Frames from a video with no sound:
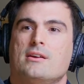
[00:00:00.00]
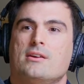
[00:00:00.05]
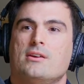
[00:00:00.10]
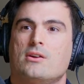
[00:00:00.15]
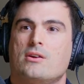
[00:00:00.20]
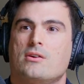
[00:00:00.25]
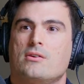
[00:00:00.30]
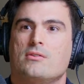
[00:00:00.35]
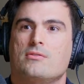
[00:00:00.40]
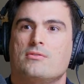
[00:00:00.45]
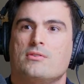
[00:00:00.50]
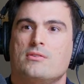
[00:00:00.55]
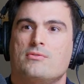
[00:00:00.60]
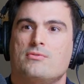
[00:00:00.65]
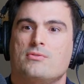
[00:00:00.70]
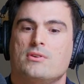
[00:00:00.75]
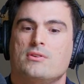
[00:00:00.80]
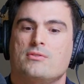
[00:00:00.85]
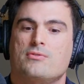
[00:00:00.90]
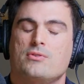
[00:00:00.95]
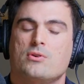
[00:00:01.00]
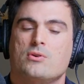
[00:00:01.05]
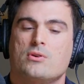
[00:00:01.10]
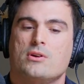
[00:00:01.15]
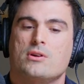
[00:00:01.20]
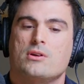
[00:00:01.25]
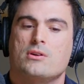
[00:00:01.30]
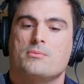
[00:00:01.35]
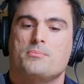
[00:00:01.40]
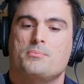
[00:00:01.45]
you know if if you're
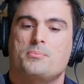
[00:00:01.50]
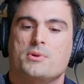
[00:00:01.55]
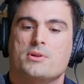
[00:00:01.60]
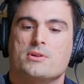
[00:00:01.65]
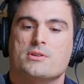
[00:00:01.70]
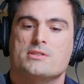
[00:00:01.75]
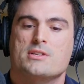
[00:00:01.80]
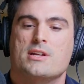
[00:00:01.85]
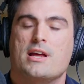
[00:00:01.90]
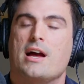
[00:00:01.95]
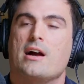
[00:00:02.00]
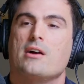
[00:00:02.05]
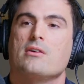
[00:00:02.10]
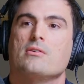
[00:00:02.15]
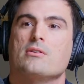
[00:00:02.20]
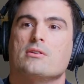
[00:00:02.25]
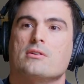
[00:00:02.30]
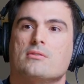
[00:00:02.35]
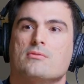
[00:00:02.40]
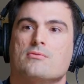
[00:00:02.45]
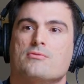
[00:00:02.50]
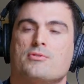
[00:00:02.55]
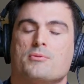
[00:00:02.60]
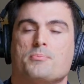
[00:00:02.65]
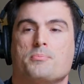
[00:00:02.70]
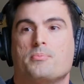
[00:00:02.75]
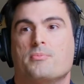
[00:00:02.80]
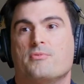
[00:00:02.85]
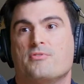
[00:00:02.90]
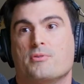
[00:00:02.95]
going to build an algorithm for
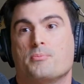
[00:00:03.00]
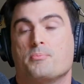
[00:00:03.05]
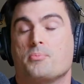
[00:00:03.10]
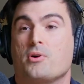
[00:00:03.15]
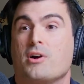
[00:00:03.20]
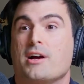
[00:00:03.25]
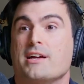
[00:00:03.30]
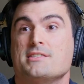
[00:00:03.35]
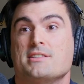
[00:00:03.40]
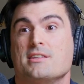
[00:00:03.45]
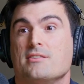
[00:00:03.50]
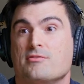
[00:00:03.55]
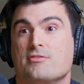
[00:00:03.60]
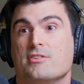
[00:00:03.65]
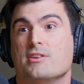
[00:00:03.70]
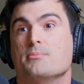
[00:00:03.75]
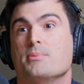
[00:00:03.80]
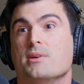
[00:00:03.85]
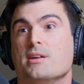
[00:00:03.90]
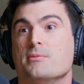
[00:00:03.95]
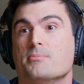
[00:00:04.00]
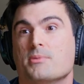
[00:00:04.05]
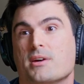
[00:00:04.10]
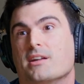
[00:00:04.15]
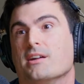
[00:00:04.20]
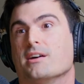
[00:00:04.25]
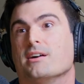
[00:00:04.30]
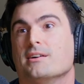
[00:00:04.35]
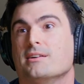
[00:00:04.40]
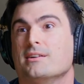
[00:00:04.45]
for pricing VB
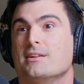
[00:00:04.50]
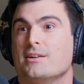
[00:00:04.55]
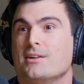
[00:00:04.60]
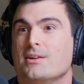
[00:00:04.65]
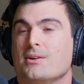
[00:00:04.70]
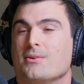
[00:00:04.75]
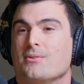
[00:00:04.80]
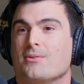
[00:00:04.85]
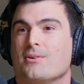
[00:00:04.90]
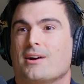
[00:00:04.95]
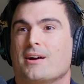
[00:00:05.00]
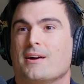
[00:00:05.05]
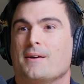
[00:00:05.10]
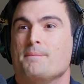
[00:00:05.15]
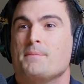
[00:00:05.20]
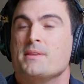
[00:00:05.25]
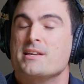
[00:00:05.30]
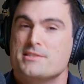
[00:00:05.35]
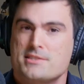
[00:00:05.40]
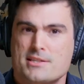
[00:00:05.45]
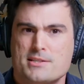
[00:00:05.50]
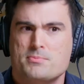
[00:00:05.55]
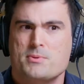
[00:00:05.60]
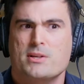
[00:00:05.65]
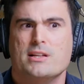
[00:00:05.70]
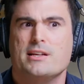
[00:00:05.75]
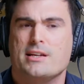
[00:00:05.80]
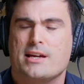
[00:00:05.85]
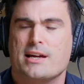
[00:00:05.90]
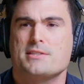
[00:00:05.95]
better. Yep. Right. Six
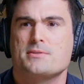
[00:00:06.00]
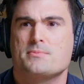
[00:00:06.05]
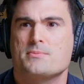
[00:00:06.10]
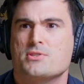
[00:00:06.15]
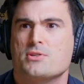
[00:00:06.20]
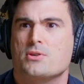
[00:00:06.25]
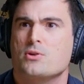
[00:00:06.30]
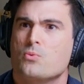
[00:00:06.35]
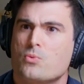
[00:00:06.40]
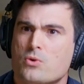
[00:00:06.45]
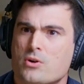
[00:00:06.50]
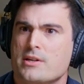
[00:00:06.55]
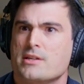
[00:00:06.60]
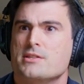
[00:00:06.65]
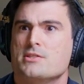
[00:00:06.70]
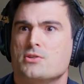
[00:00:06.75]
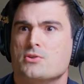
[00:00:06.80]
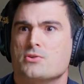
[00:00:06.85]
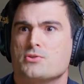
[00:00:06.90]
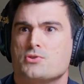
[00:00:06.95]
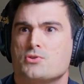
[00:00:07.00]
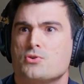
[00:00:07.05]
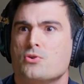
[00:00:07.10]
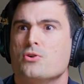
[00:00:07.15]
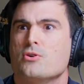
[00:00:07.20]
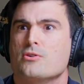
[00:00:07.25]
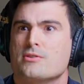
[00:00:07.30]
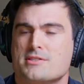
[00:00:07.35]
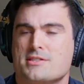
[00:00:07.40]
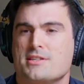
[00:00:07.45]
million customers are going to walk into your
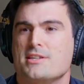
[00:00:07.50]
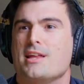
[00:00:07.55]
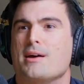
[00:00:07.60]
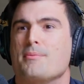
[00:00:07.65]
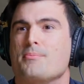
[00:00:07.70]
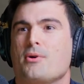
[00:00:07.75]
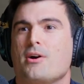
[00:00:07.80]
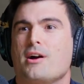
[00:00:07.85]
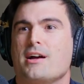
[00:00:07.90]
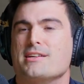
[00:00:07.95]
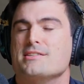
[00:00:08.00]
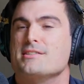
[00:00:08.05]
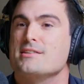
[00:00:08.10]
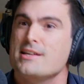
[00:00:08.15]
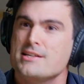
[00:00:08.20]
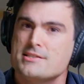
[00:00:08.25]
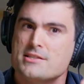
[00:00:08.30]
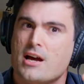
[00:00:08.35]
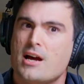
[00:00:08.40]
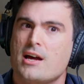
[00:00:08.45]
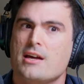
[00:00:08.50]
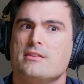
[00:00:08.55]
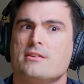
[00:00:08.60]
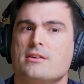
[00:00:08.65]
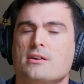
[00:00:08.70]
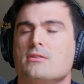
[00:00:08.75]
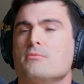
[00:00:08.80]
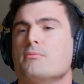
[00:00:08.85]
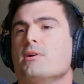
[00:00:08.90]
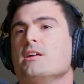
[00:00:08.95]
store and see that price. And that's
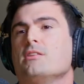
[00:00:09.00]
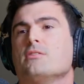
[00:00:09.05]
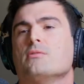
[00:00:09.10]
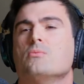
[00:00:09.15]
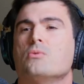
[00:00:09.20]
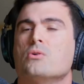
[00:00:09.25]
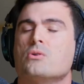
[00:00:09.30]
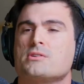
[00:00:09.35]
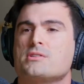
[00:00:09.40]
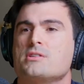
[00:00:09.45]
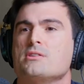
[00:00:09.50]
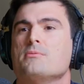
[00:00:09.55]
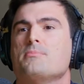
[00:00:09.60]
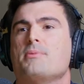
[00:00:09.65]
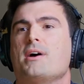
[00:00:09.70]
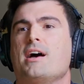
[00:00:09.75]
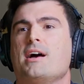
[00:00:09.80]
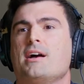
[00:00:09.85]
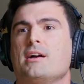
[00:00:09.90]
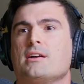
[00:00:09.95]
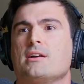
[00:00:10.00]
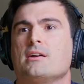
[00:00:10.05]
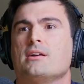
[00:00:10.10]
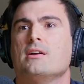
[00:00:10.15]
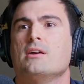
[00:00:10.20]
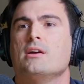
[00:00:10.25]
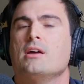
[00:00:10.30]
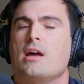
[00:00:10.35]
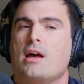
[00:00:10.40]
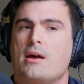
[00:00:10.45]
either going to make them walk to the back
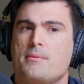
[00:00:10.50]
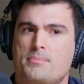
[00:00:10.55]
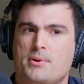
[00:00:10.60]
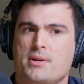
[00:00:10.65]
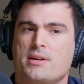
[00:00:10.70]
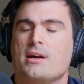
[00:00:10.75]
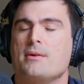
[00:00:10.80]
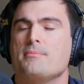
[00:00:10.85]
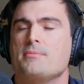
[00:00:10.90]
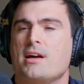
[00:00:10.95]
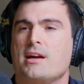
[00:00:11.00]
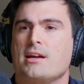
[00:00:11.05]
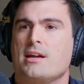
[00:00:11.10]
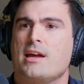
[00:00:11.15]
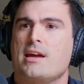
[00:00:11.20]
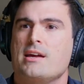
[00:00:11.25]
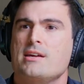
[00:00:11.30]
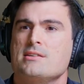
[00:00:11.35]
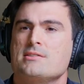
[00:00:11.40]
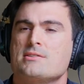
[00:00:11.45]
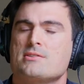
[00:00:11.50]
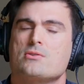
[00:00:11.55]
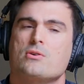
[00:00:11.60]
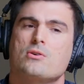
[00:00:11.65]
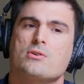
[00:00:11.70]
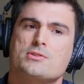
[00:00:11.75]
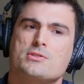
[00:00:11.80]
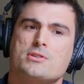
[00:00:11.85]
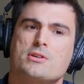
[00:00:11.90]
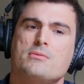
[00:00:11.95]
yep. and pick up that case
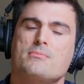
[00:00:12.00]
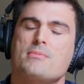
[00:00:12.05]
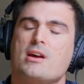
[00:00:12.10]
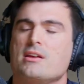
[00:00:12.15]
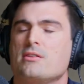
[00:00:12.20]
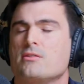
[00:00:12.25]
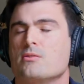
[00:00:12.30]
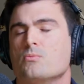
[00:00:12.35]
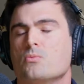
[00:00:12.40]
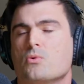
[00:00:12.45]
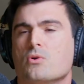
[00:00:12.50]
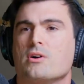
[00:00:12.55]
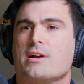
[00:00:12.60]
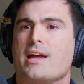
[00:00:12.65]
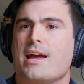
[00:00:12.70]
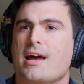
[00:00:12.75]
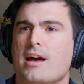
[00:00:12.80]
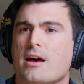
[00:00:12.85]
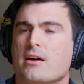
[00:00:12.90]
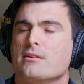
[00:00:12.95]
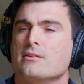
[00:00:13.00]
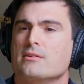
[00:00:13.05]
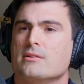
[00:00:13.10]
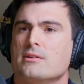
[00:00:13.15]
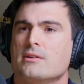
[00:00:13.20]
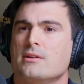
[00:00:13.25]
or it's going to make them walk out